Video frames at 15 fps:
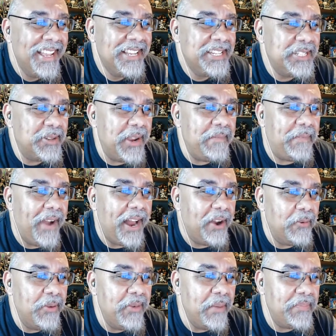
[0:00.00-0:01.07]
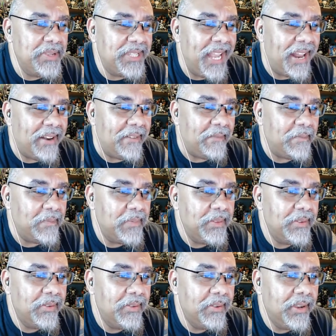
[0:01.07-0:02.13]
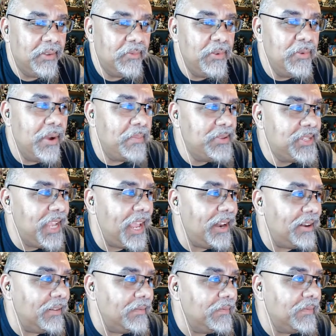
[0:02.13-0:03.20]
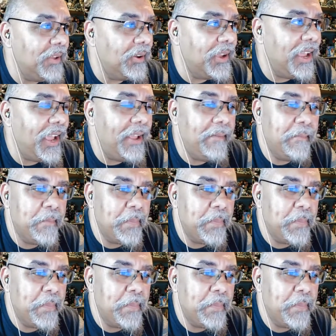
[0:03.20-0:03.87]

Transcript: Street Fighter, we representing. We representing, okay?